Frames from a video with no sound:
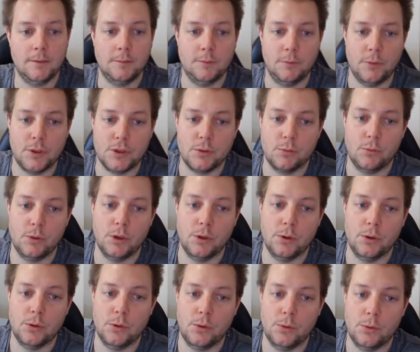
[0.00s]

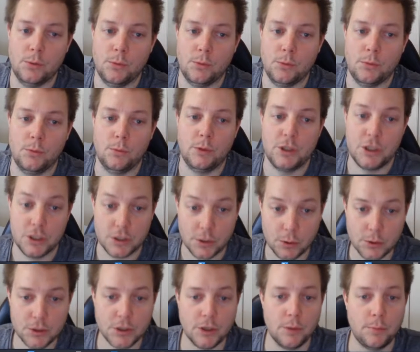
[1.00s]
which is
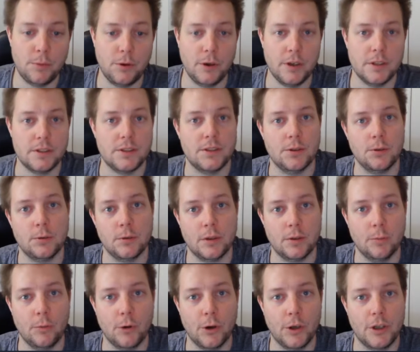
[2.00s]
also pre-installed and
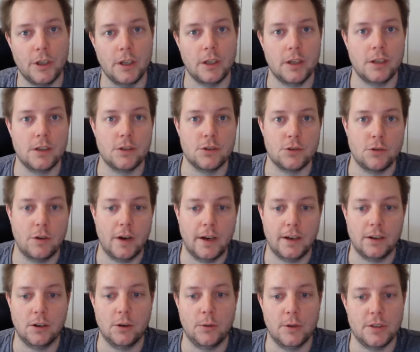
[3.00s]
working in
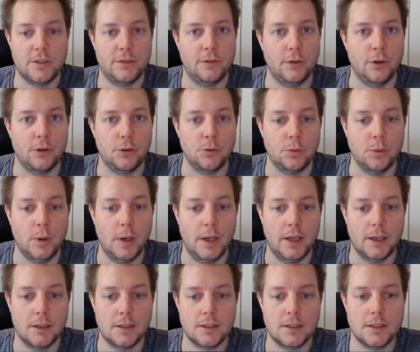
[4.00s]
DragonOS
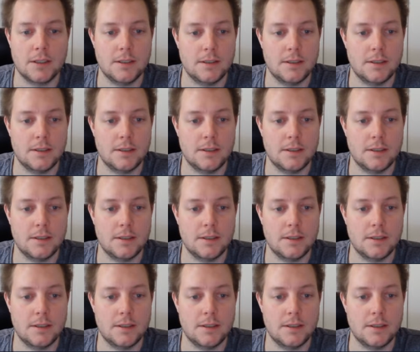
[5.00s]
FocalX.